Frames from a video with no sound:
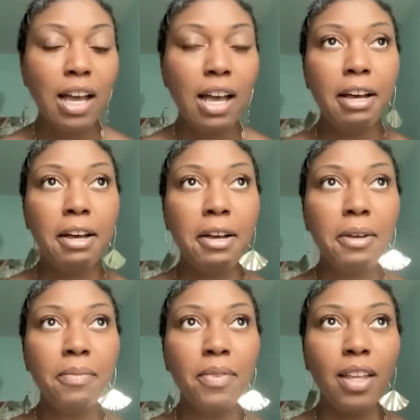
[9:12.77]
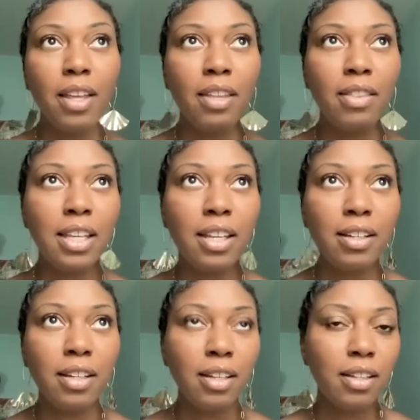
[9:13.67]
Um, and then
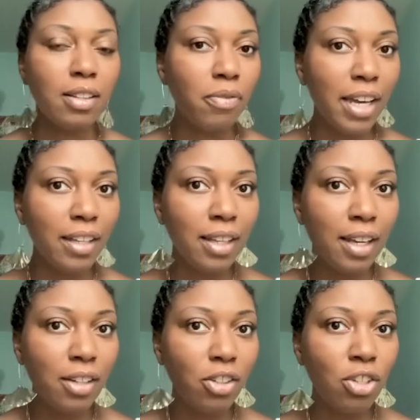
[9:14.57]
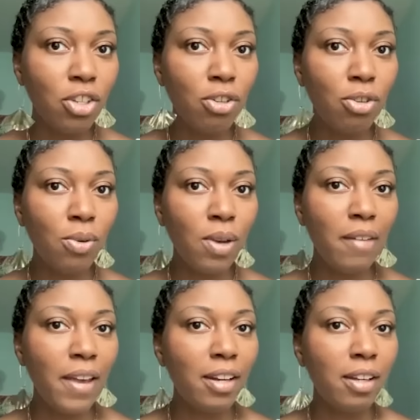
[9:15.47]
the fact that you
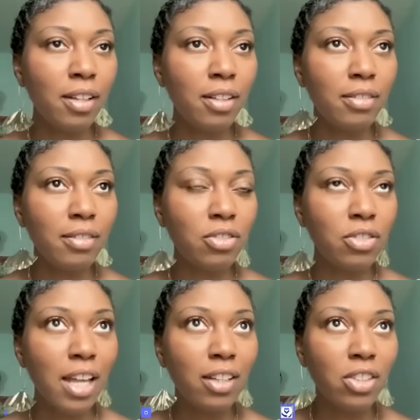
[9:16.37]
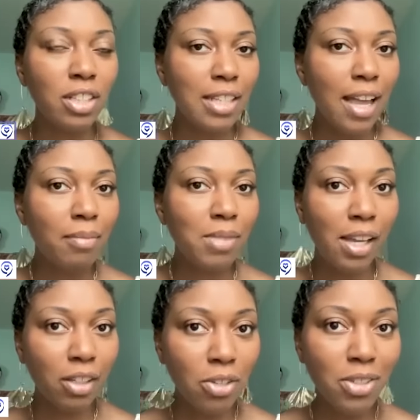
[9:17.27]
have had a challenging time
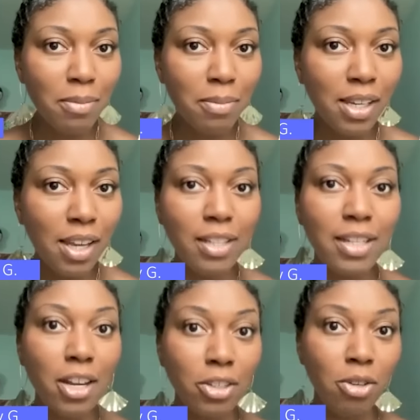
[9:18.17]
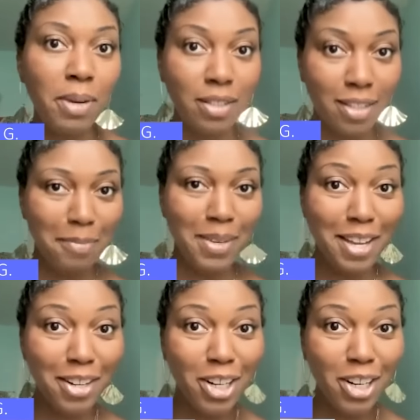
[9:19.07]
diagnosing me and now you're about to take me
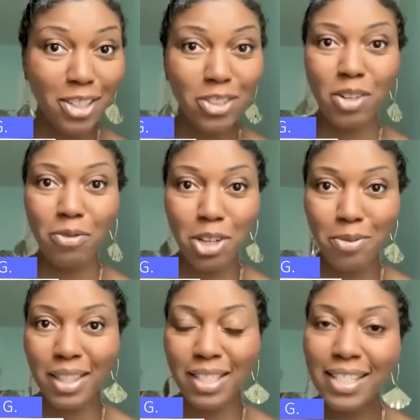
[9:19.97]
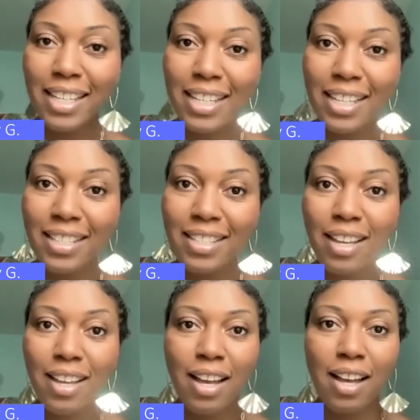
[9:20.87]
under to try to figure out what this is
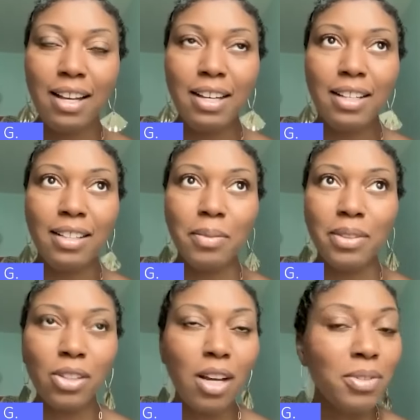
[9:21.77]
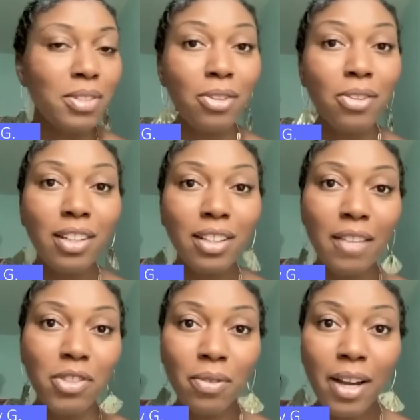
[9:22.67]
um, so i was googling
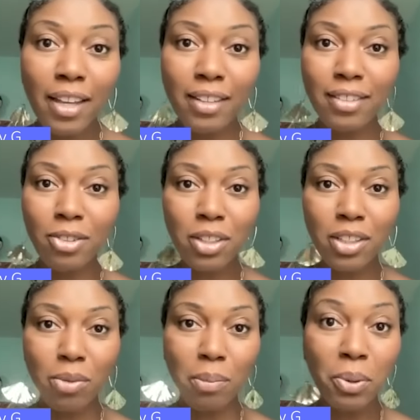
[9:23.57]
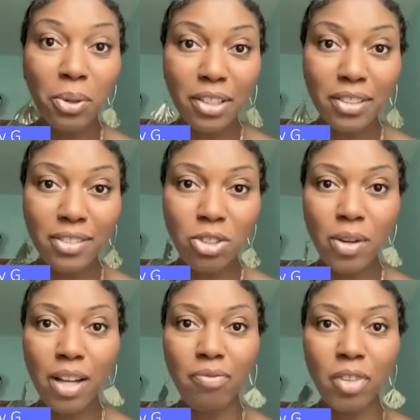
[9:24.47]
left and right googling the report to
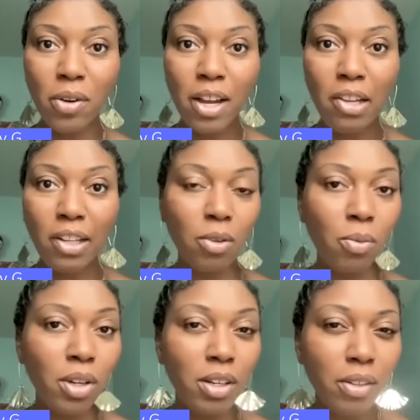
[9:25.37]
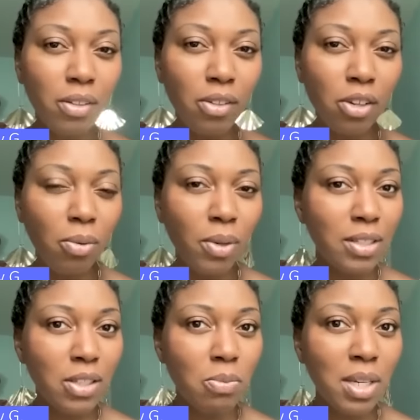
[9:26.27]
try to figure out like what are you know what
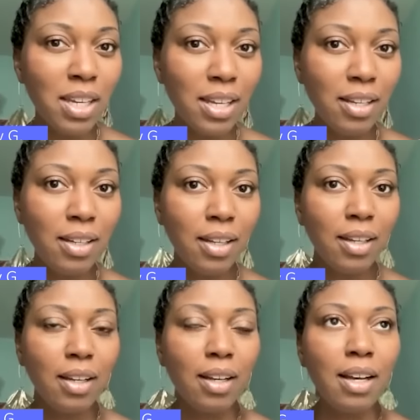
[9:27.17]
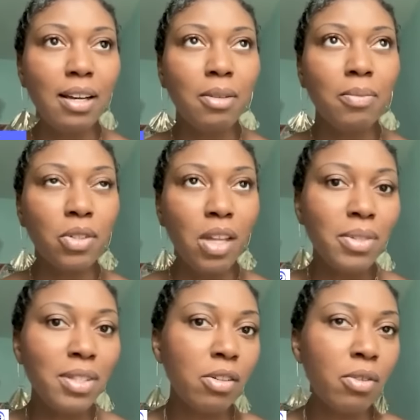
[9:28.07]
does this mean um, so that
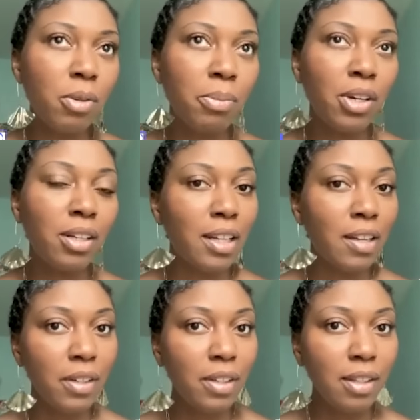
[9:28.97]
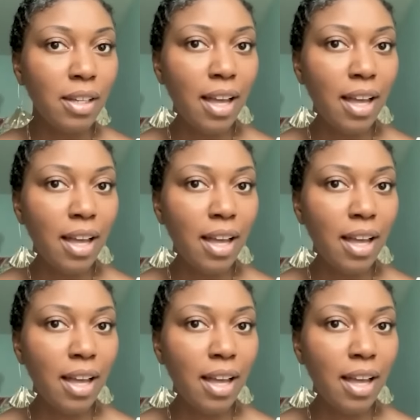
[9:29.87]
was on november 11th